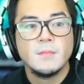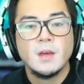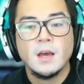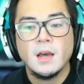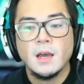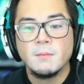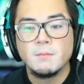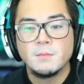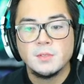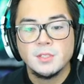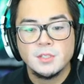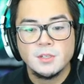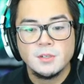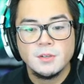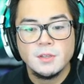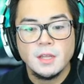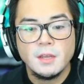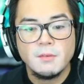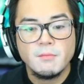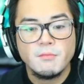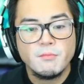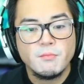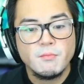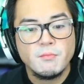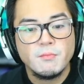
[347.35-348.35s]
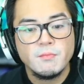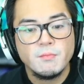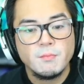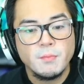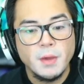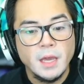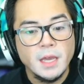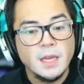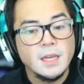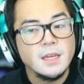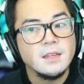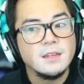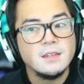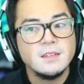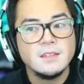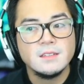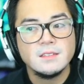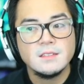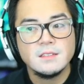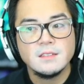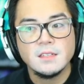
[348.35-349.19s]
I'm sure they paid